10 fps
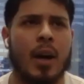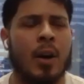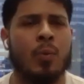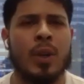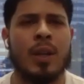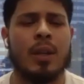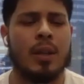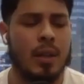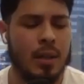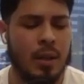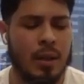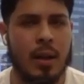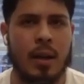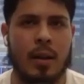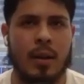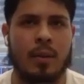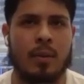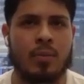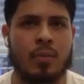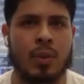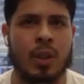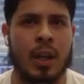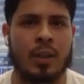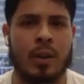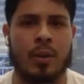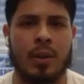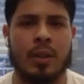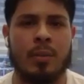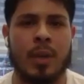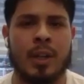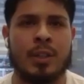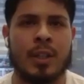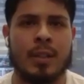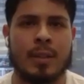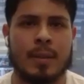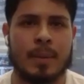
Are we connected on LinkedIn by any chance?